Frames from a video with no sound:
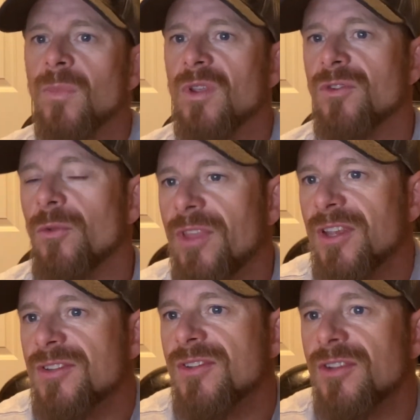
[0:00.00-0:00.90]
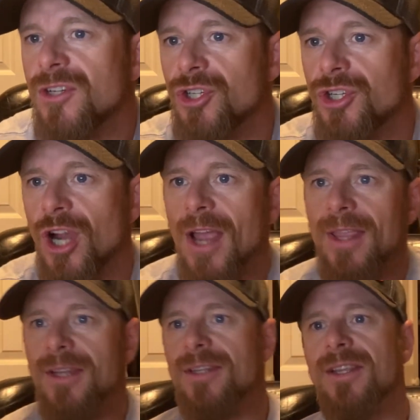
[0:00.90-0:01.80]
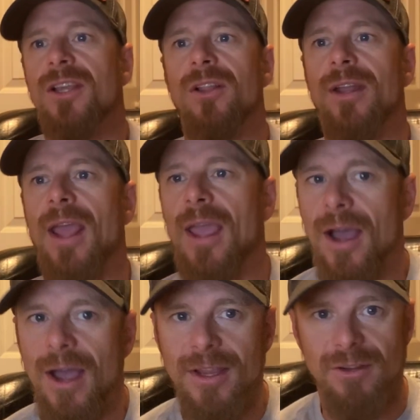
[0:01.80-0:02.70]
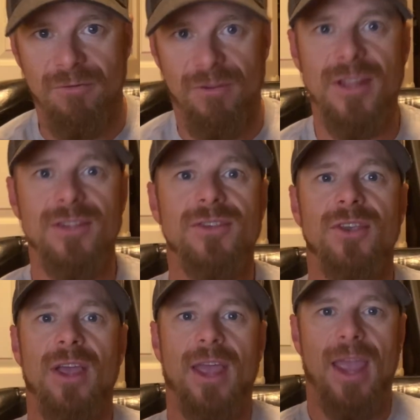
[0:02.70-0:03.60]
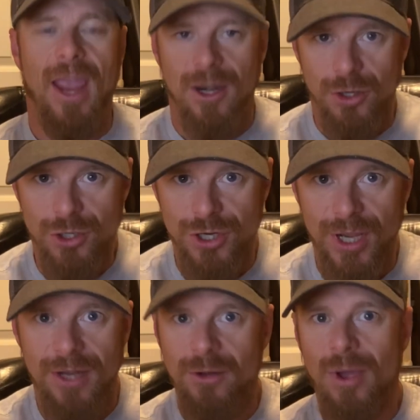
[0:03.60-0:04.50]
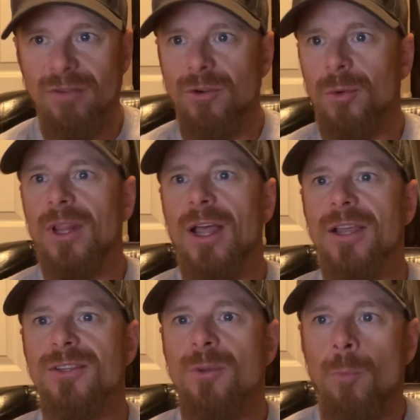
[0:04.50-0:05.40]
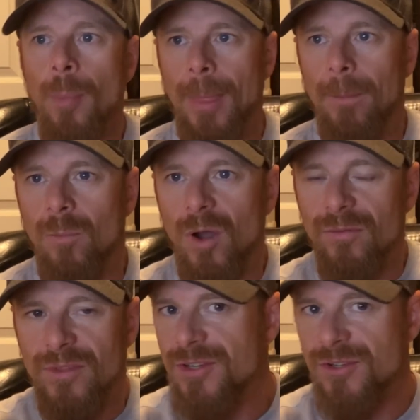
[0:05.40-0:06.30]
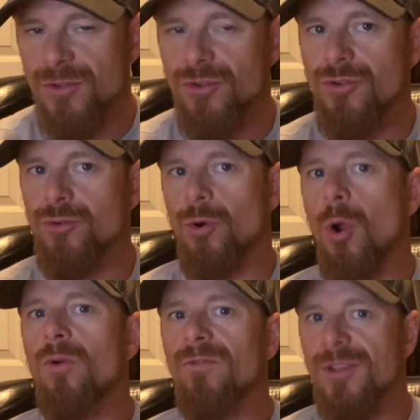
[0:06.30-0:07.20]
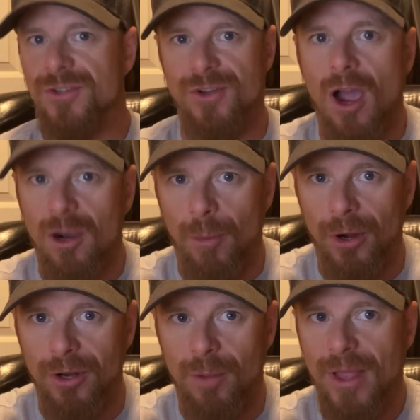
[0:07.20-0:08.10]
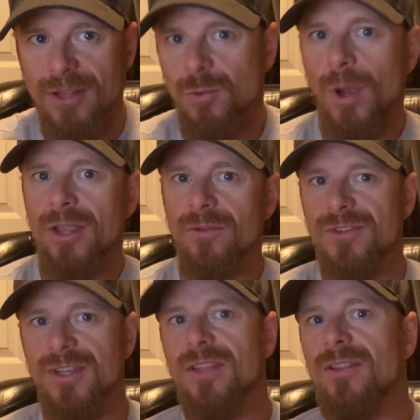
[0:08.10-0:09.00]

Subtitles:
So this is a giant deal in AI, defense, energy, and you have to realize this drove the stock market up. That's why you've seen